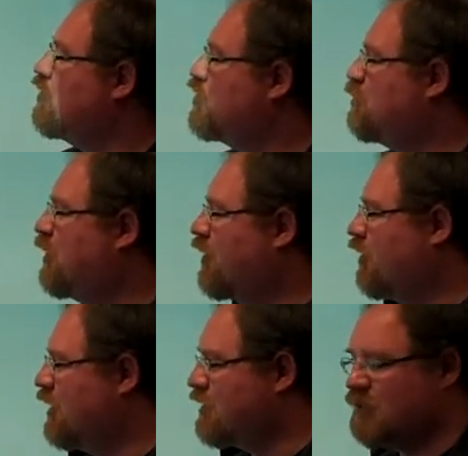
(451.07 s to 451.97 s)

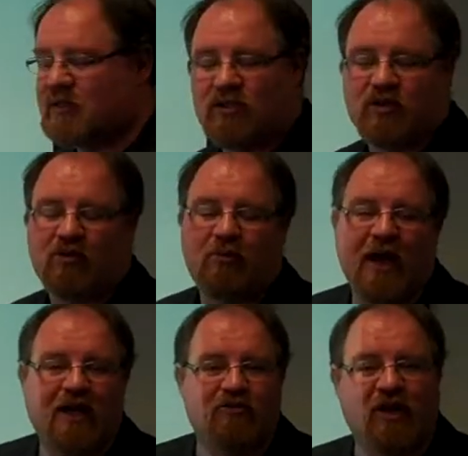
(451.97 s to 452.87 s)
GPRS is the General
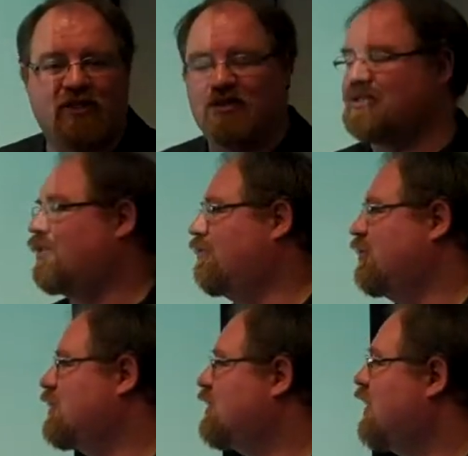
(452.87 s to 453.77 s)
Packet Radio
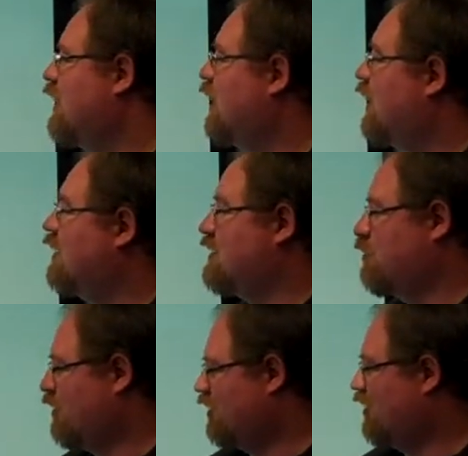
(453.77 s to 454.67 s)
Service, and it's a
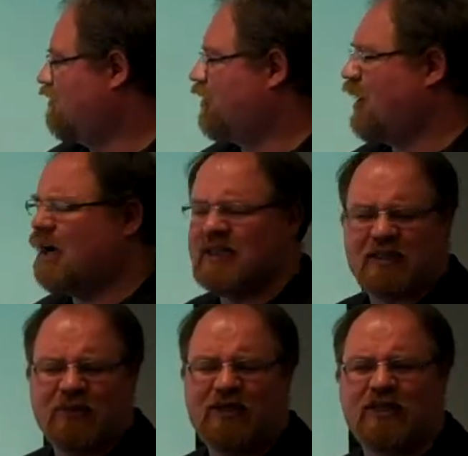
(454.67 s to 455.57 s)
protocol for
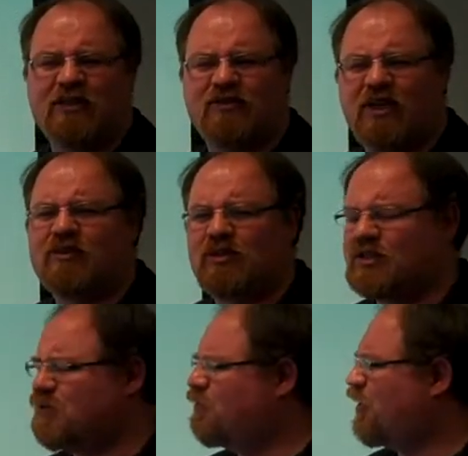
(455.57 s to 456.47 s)
high-speed internet, which
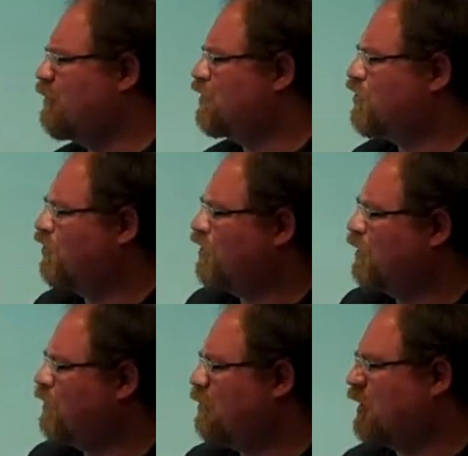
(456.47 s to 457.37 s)
is very much growing in
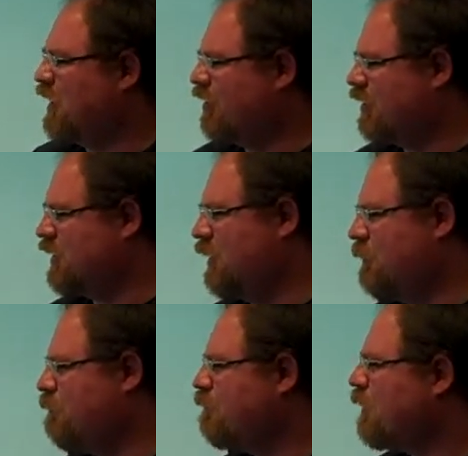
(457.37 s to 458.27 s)
popularity.
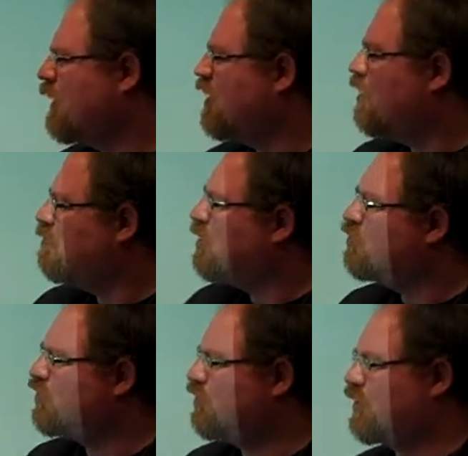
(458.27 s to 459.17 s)

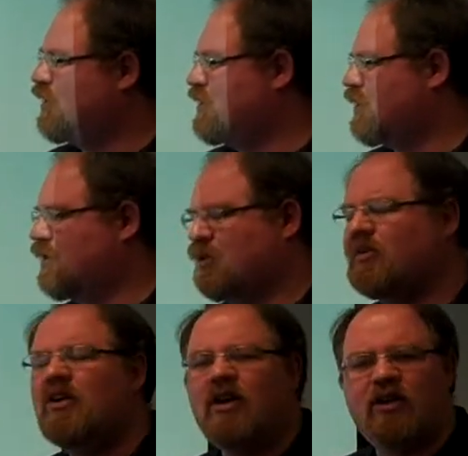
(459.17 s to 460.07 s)
Bluetooth is a
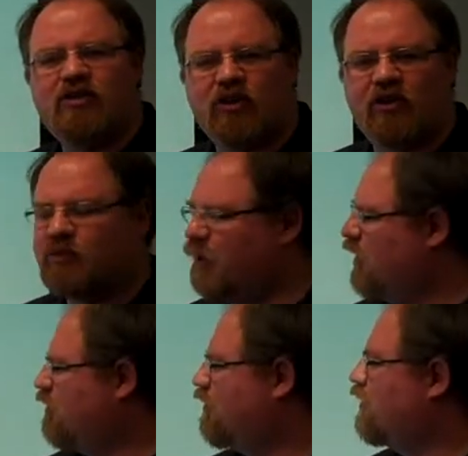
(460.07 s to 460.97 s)

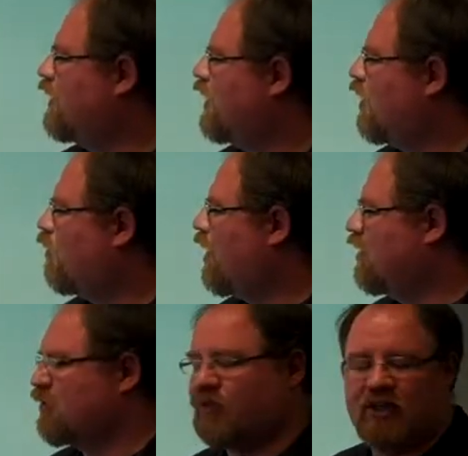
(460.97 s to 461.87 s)
shortwave
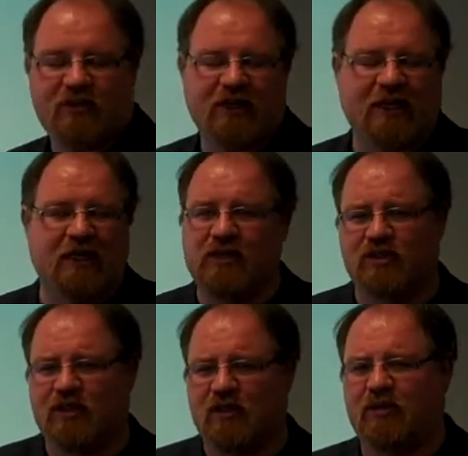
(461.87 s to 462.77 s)
wireless radio
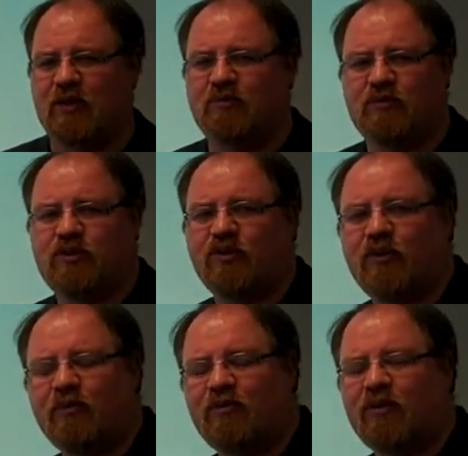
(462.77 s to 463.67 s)
technology, and I'm sure
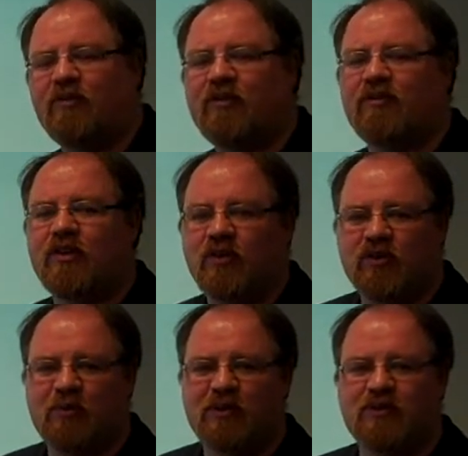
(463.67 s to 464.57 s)
some of you have even
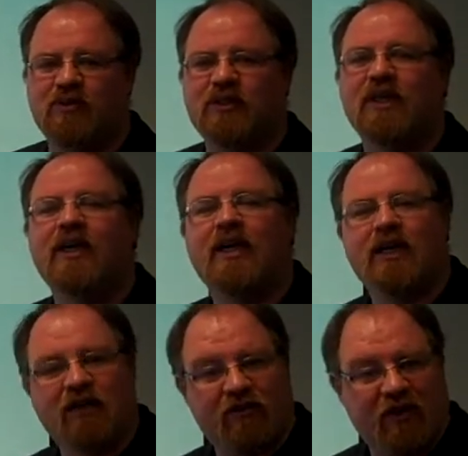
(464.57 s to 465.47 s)
used Bluetooth.
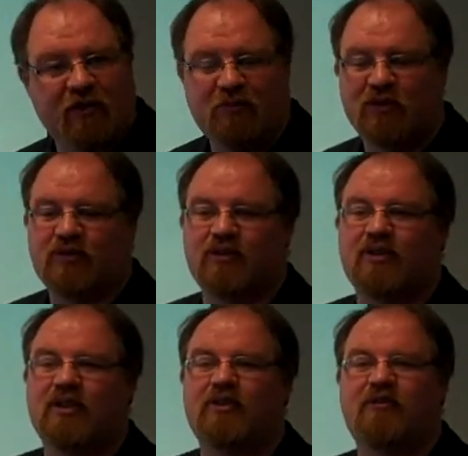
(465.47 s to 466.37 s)
You set up
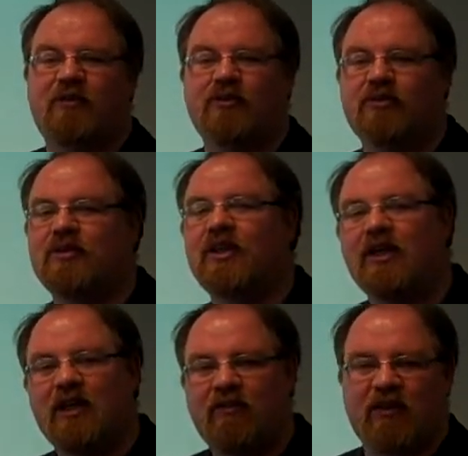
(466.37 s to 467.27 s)
Bluetooth on your phone, you
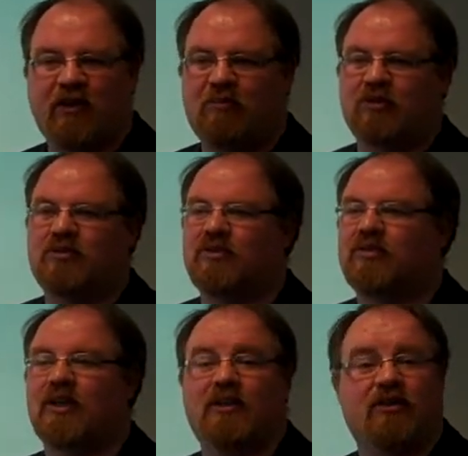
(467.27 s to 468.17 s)
set up
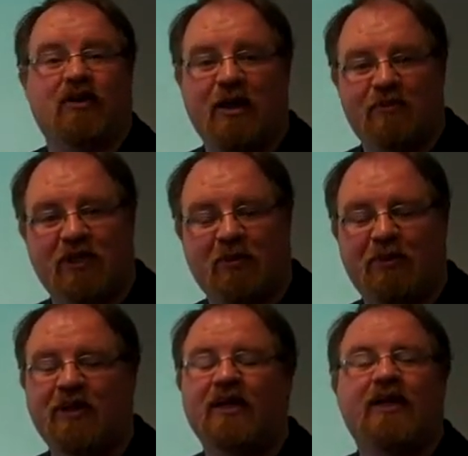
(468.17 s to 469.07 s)
Bluetooth on your laptop,
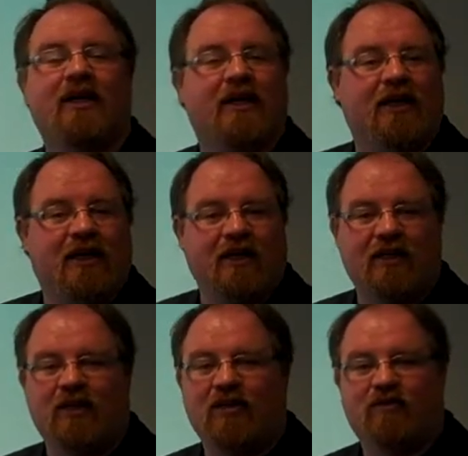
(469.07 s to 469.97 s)

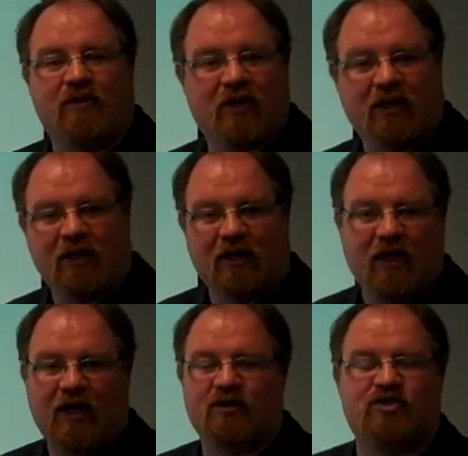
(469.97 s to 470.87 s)
you've
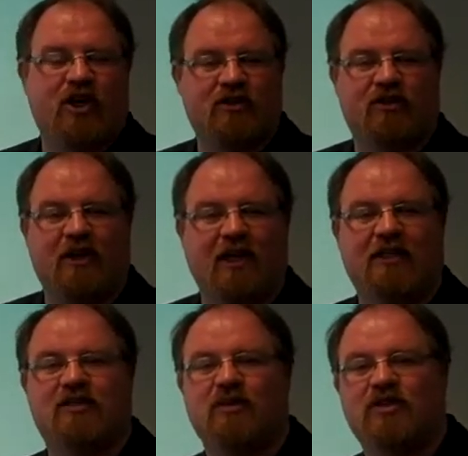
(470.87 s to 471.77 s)
handshaked or connected
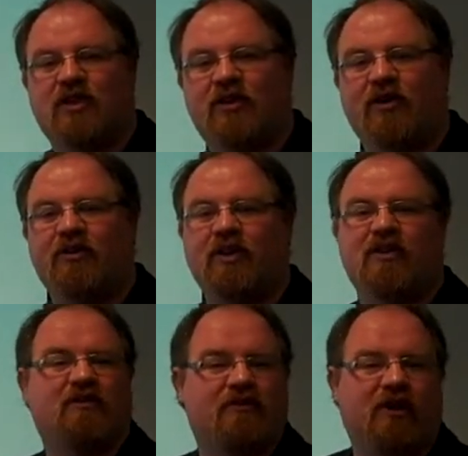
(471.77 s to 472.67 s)
to each other, then
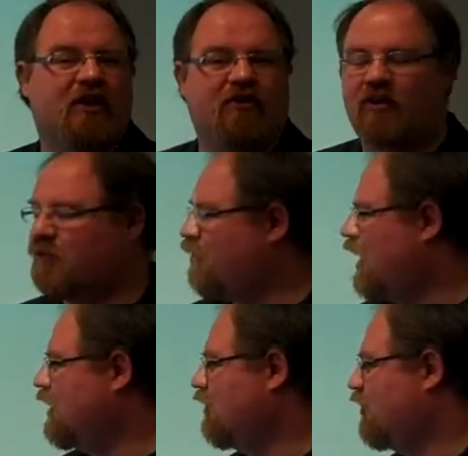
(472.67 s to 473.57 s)
you've transferred
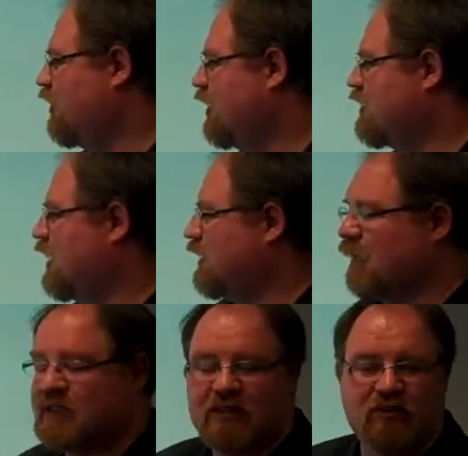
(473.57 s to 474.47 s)
files or things like
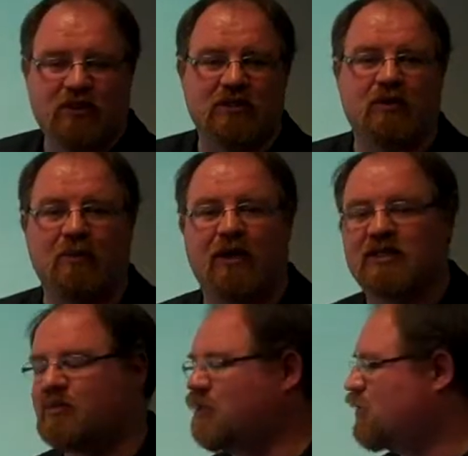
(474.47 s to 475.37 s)
that, which is quite
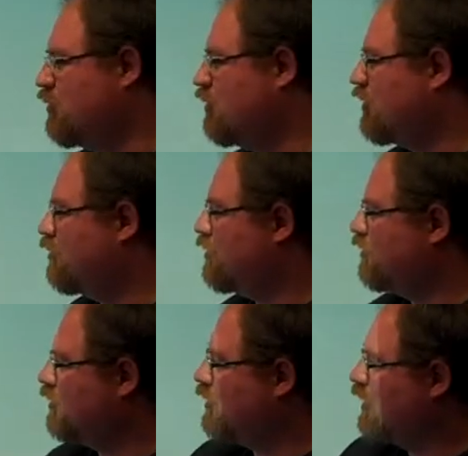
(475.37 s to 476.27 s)
possible to do using
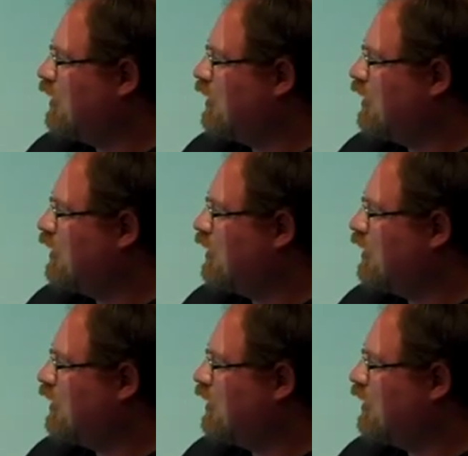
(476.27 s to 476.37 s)
Bluetooth.